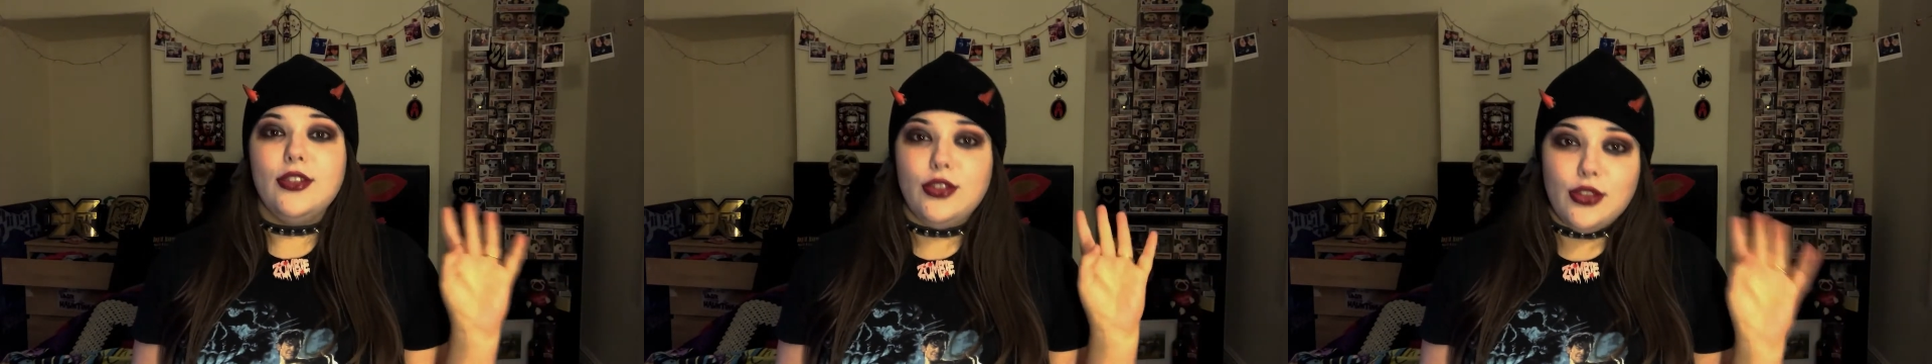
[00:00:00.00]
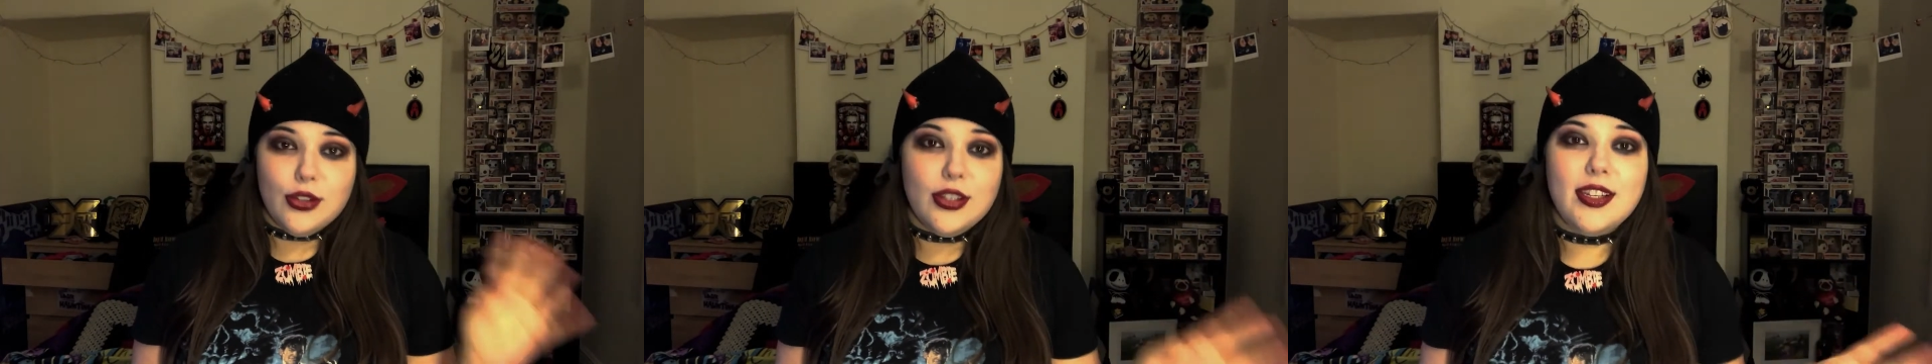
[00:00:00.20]

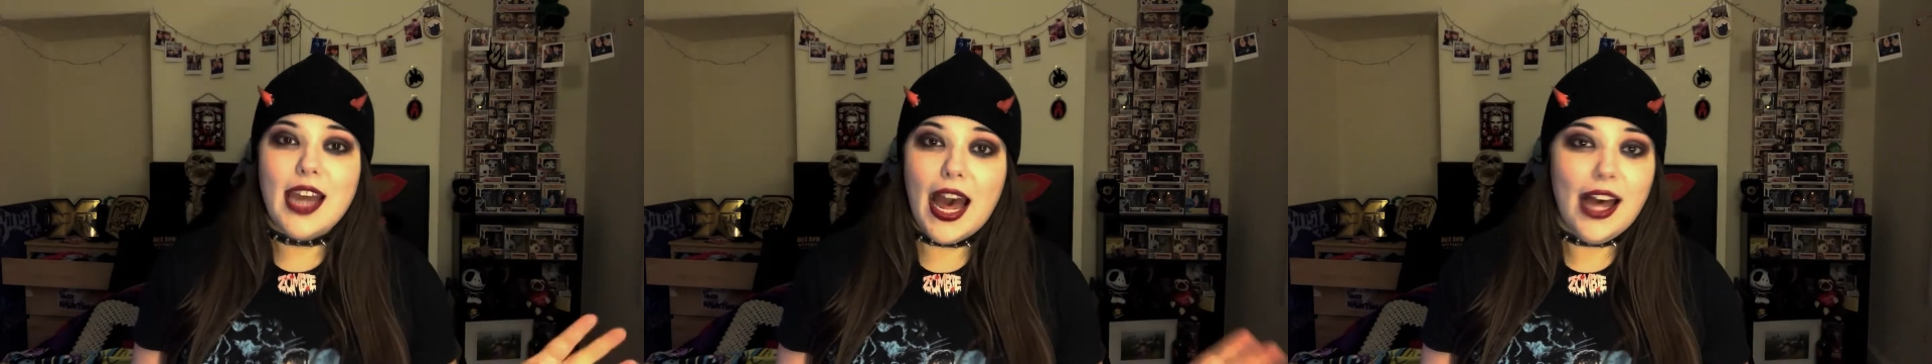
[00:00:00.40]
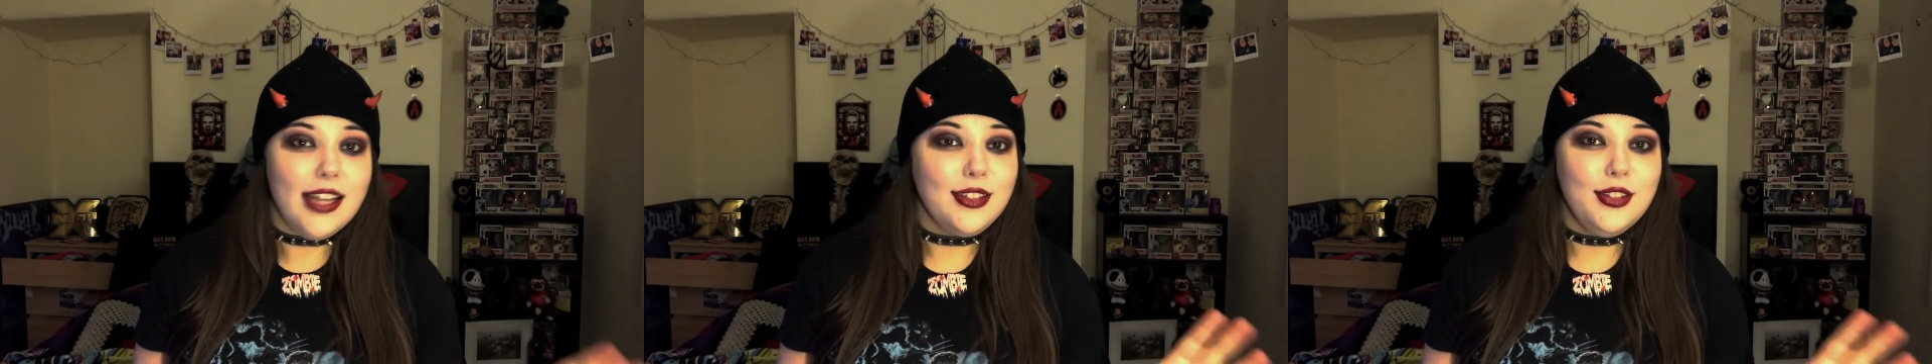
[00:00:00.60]
just
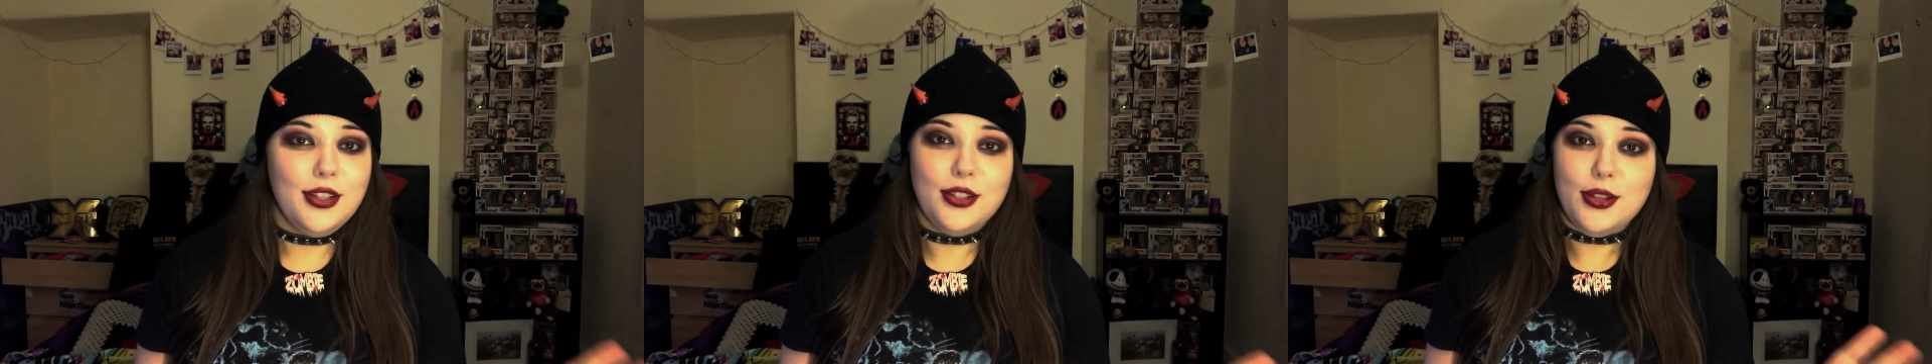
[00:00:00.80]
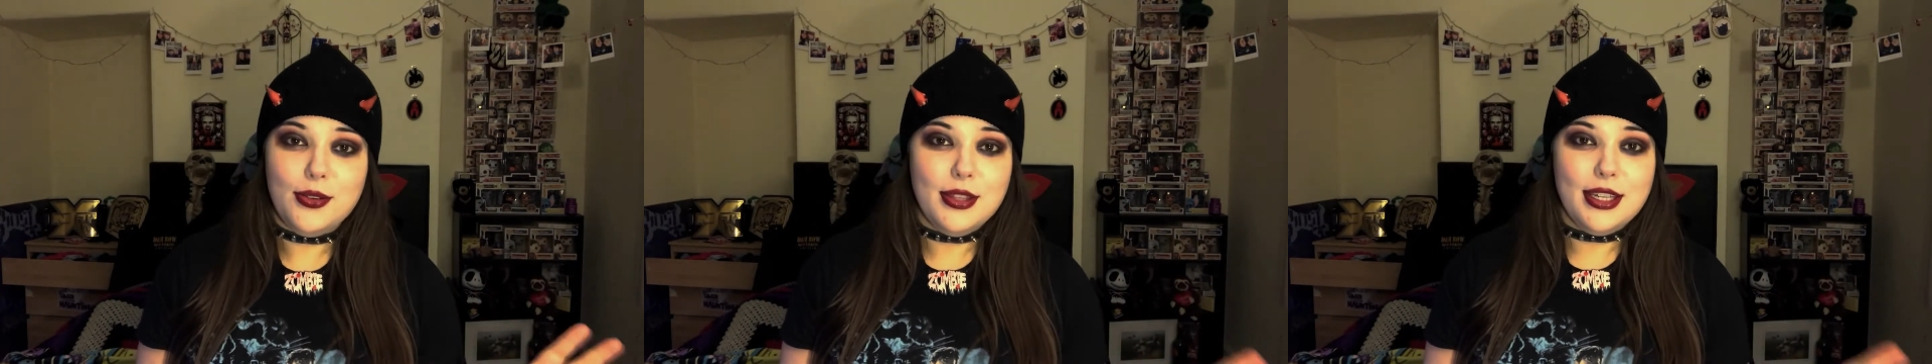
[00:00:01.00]
had
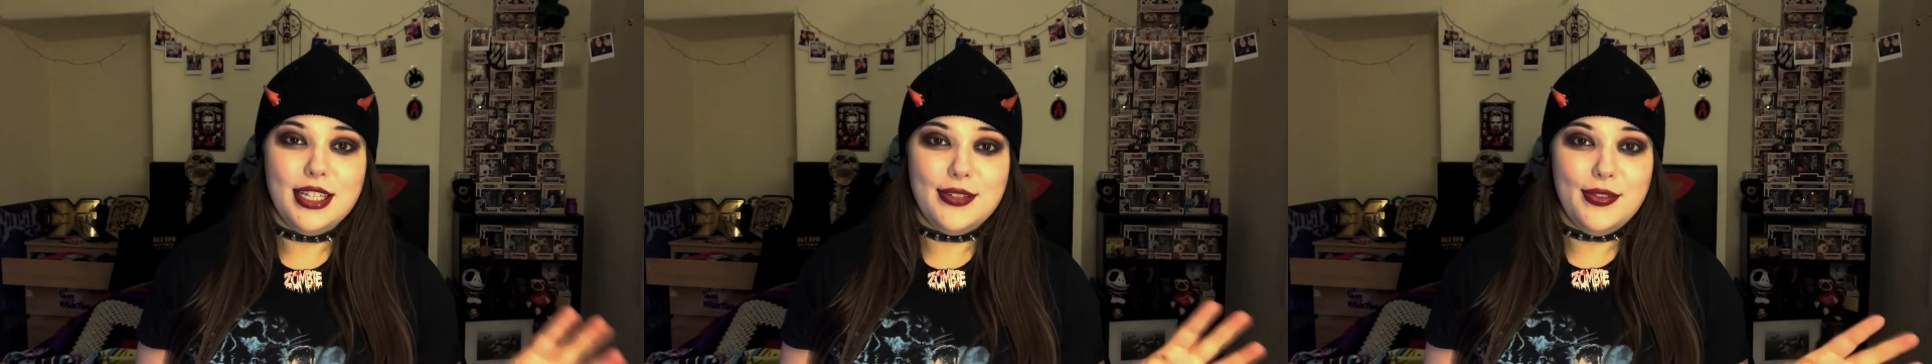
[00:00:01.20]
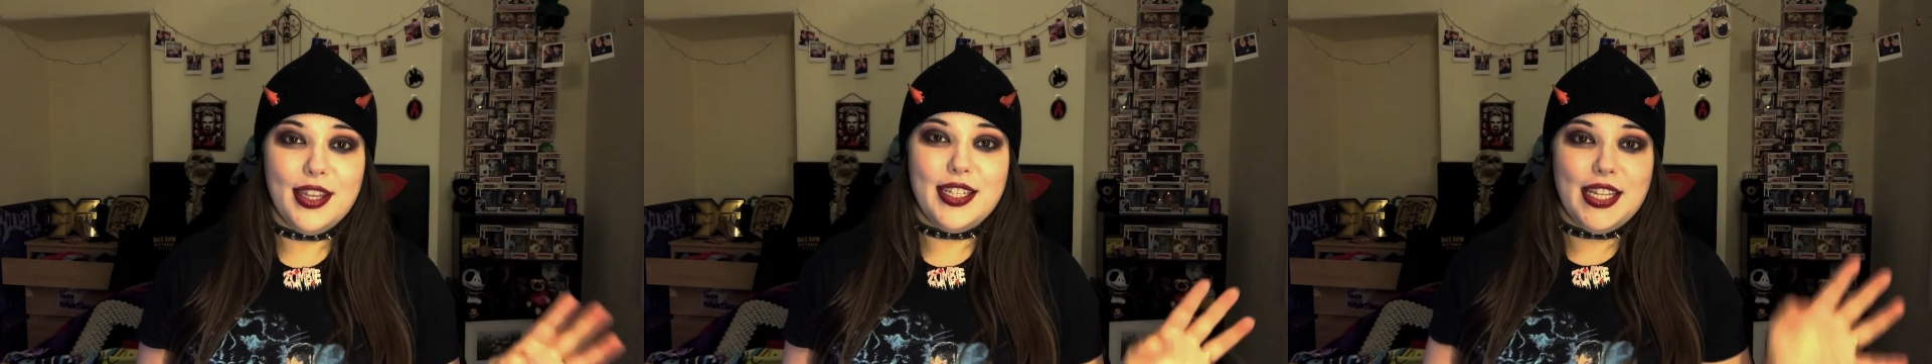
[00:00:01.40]
to do
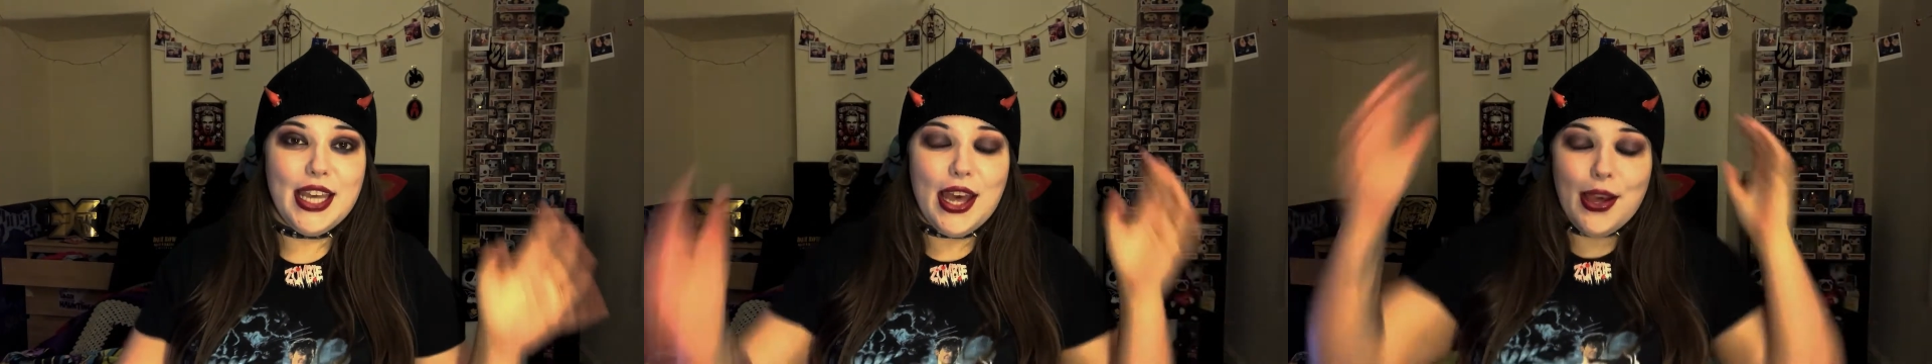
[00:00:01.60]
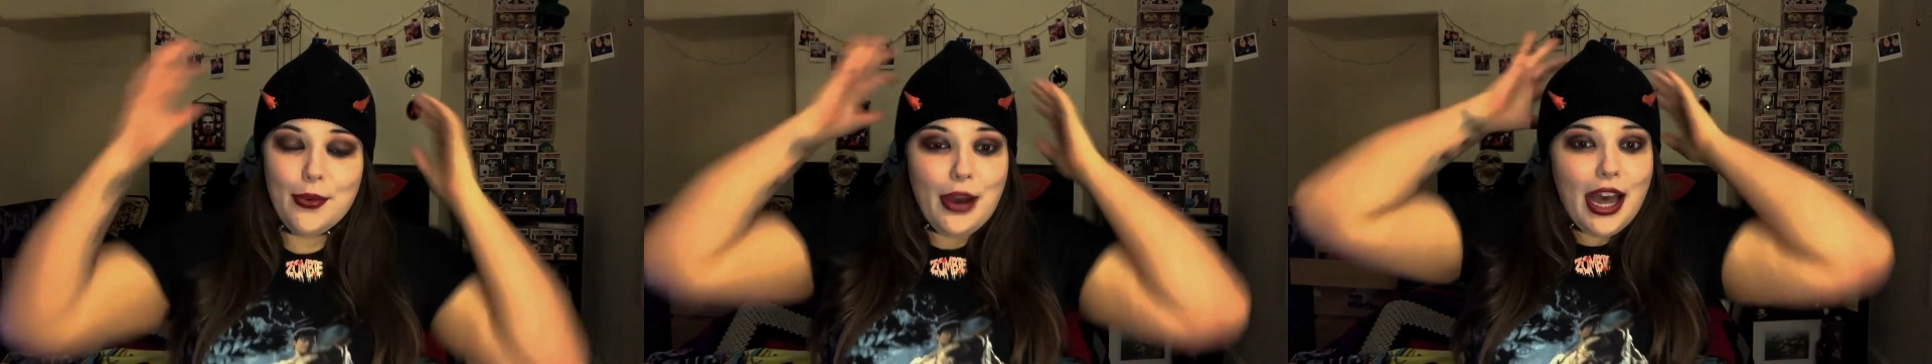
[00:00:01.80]
this
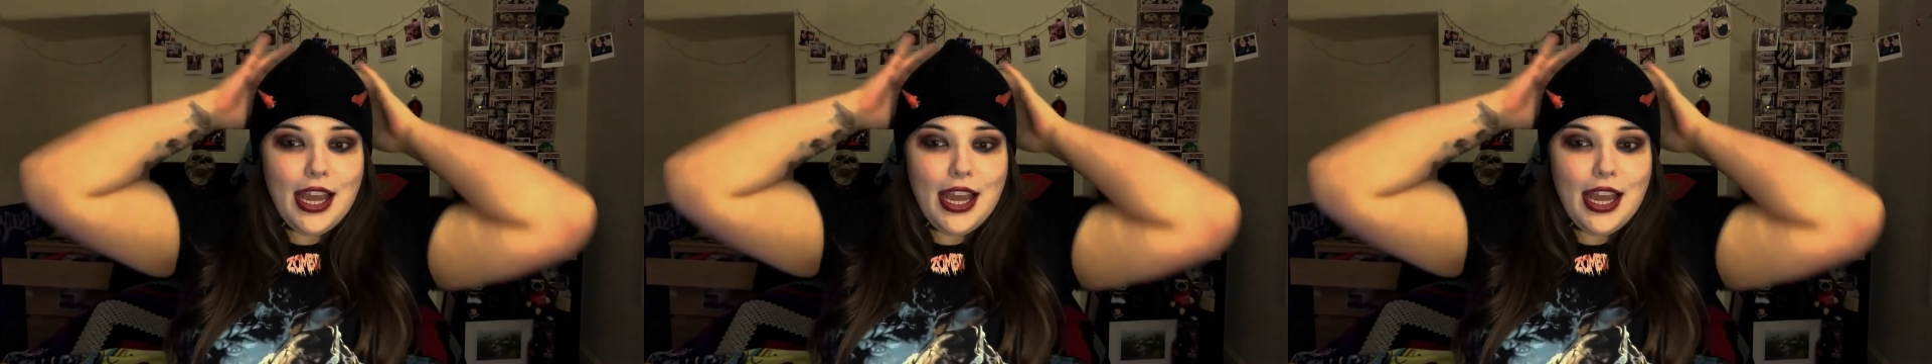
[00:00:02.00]
video.